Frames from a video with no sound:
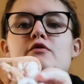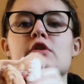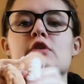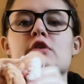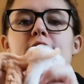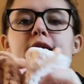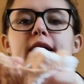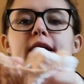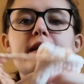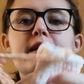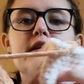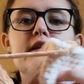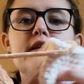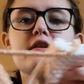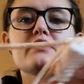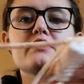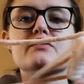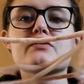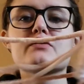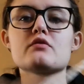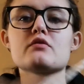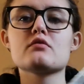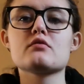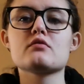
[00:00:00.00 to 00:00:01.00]
front
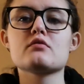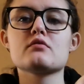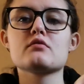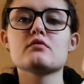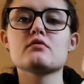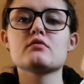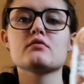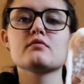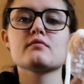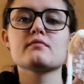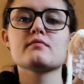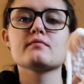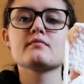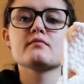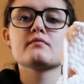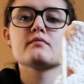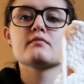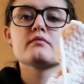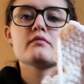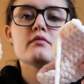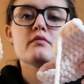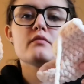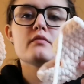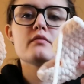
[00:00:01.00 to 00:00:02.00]
leggies.
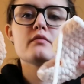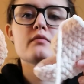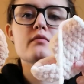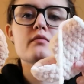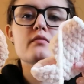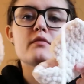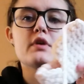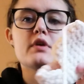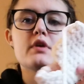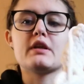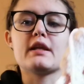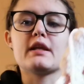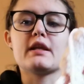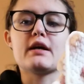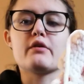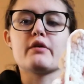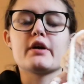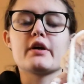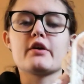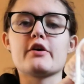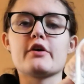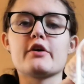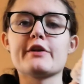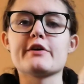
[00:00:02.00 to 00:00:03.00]
And now
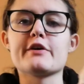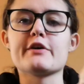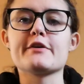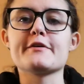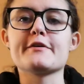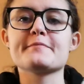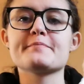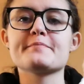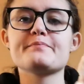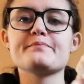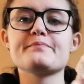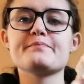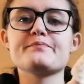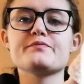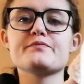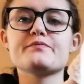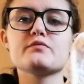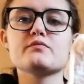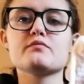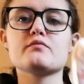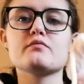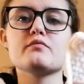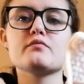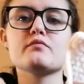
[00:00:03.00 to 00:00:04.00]
I gotta
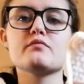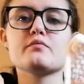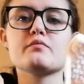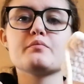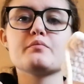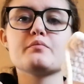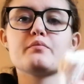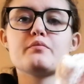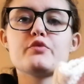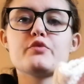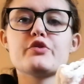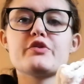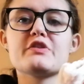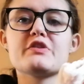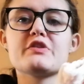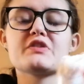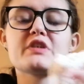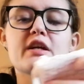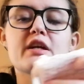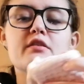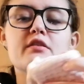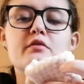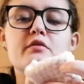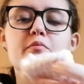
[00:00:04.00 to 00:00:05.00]
put the
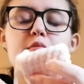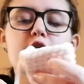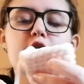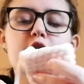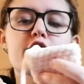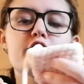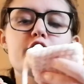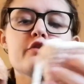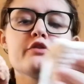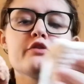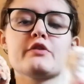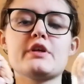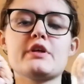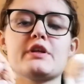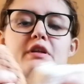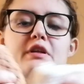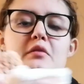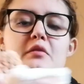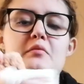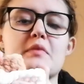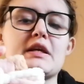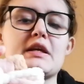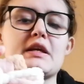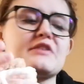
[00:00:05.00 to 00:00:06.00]
second part on and
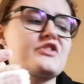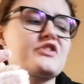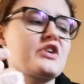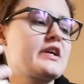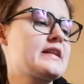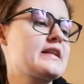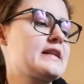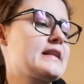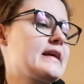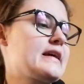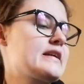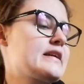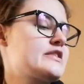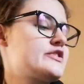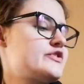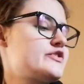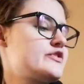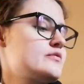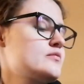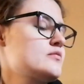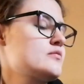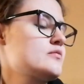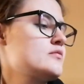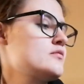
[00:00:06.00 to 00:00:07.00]
then make his hind
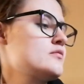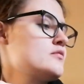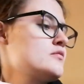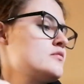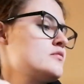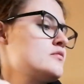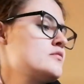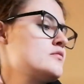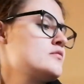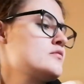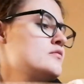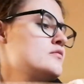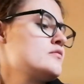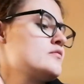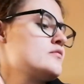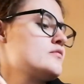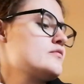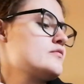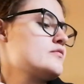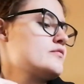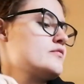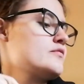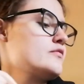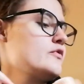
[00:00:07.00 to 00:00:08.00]
legs.
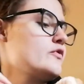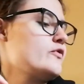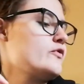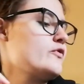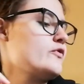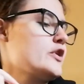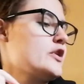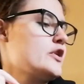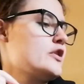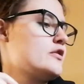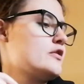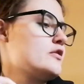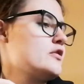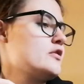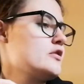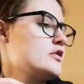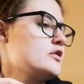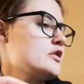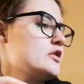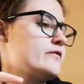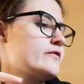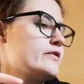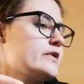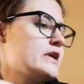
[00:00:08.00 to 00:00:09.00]
Fun,
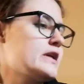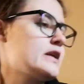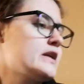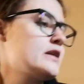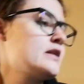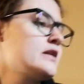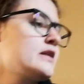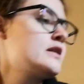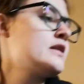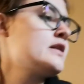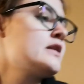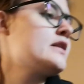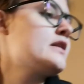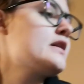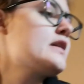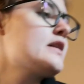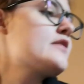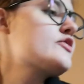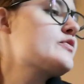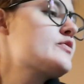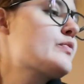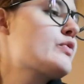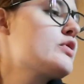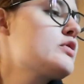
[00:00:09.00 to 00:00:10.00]
lovely.
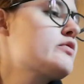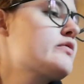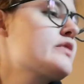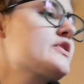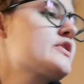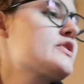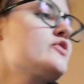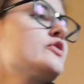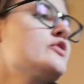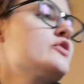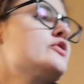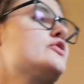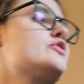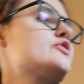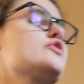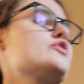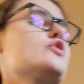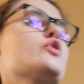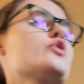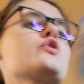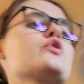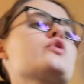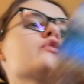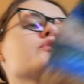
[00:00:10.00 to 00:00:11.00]
Here's progress on the
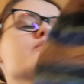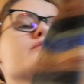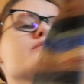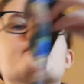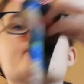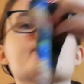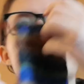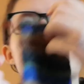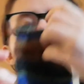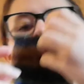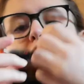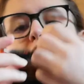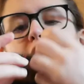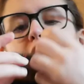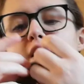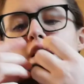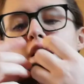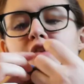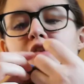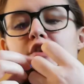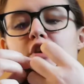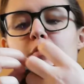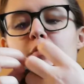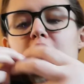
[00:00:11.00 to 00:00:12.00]
sock. I
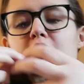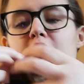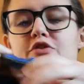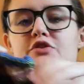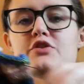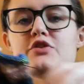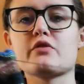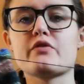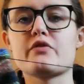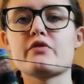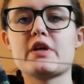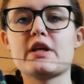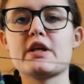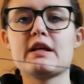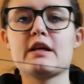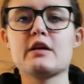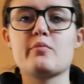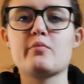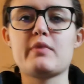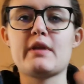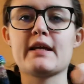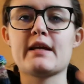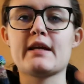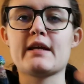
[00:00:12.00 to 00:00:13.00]
ended up also
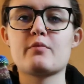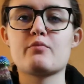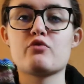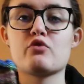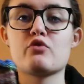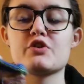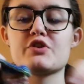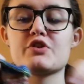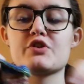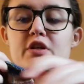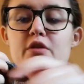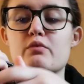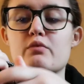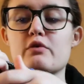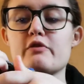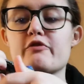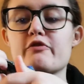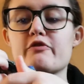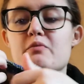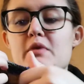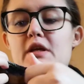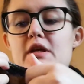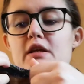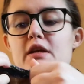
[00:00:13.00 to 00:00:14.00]
taking a blanket project
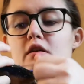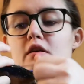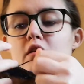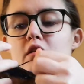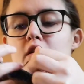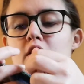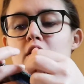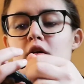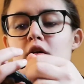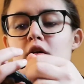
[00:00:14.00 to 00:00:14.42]
with me